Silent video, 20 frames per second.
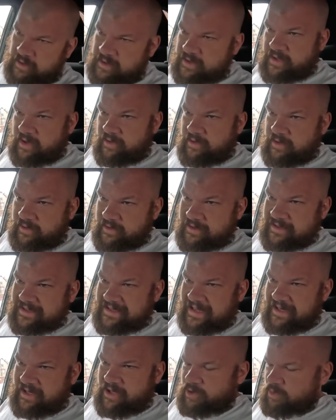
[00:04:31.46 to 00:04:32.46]
to
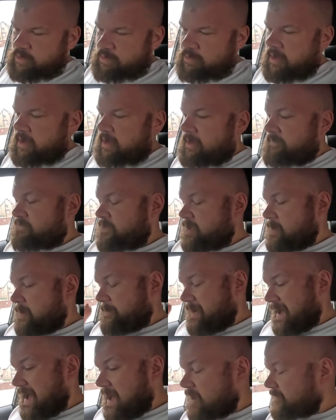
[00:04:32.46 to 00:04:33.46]
understand a new
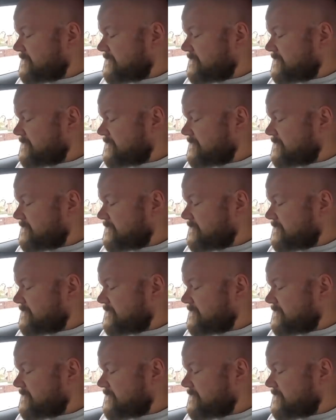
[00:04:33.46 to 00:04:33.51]
part